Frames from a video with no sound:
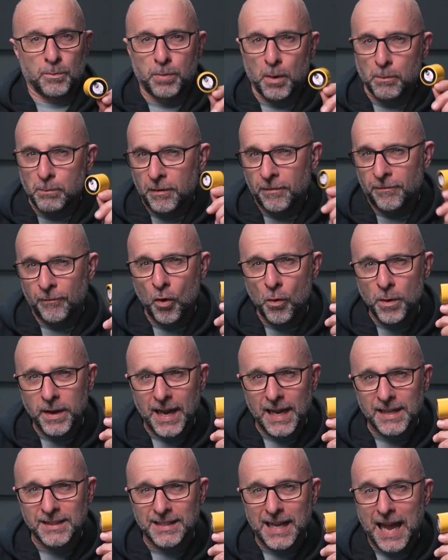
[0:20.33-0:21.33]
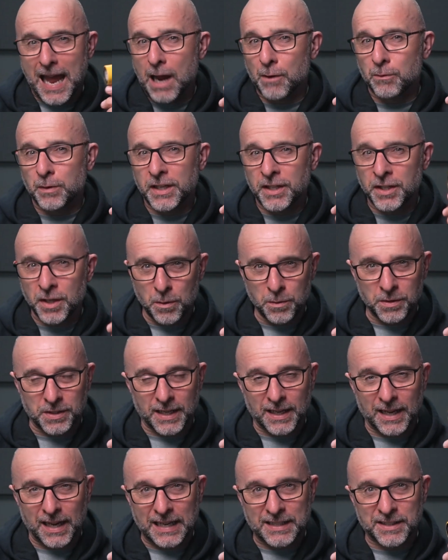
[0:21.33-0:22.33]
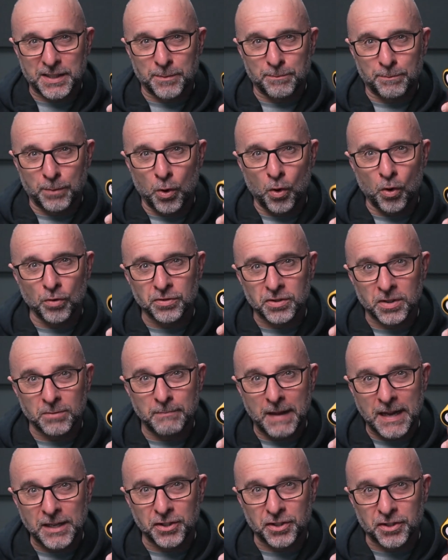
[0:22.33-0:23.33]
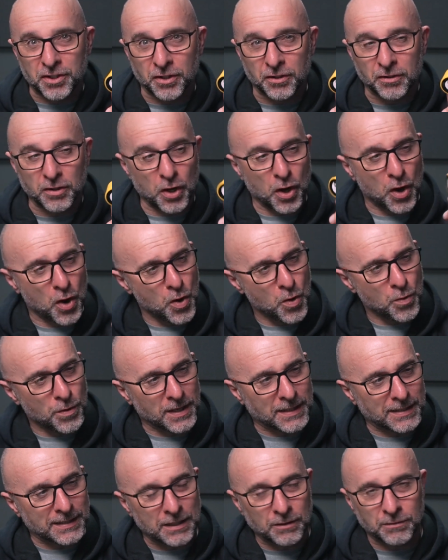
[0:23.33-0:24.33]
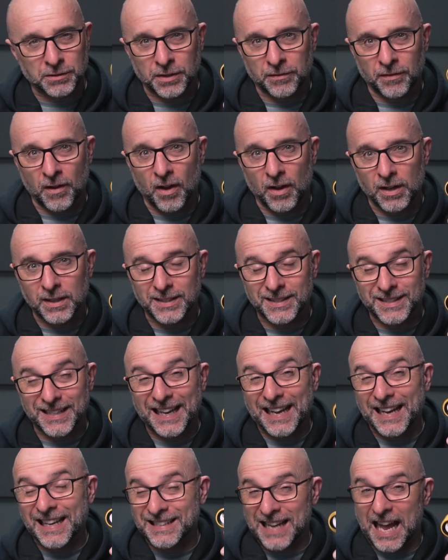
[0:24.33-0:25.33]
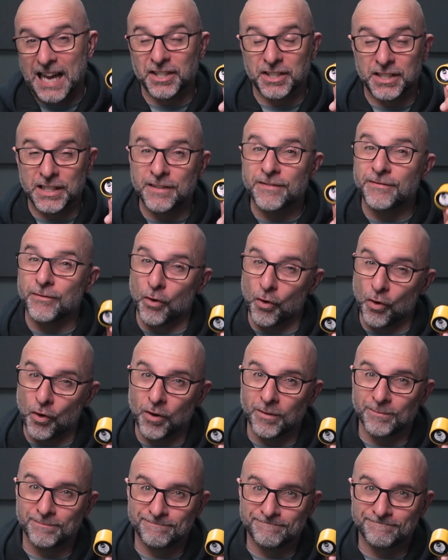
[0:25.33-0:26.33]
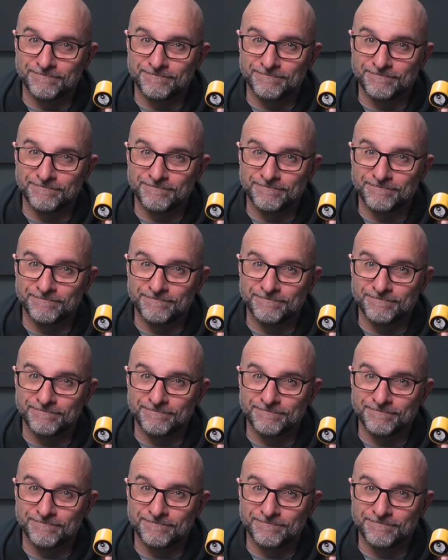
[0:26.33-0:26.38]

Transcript: But before we get into how we use it, it's important to mention who this little device is actually for.